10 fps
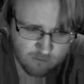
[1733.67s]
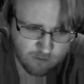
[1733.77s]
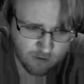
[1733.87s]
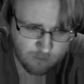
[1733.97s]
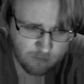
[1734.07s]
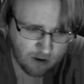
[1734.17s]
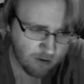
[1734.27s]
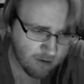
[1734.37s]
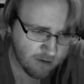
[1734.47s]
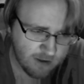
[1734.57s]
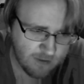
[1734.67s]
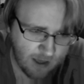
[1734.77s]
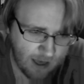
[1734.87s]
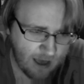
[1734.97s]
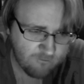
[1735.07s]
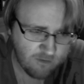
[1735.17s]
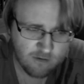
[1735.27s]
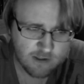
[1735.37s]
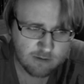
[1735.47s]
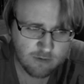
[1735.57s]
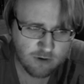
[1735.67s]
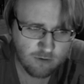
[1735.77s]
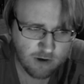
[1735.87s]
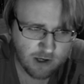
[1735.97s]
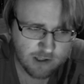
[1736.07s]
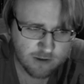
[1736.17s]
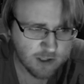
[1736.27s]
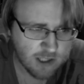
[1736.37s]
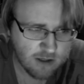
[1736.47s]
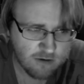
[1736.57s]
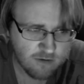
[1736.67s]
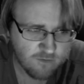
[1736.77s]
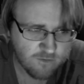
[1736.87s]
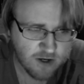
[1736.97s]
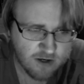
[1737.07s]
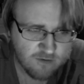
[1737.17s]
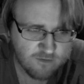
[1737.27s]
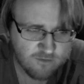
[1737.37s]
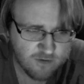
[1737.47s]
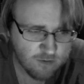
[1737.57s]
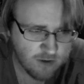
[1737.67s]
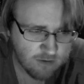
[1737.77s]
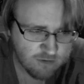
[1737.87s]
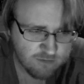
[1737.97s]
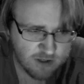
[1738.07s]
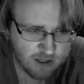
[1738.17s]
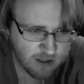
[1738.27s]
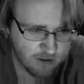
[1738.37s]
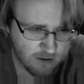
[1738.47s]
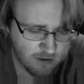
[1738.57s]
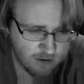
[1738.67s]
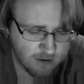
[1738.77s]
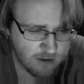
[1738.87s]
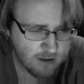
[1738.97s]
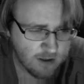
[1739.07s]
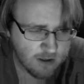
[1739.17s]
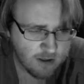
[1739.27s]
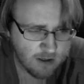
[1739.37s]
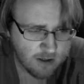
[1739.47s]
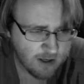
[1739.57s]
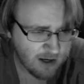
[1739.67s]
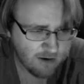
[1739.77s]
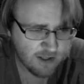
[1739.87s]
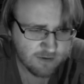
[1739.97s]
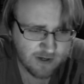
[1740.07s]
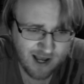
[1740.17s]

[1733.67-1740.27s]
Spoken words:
where apparently the Hatfields and McCoys are still fucking feuding with one another. Now, it's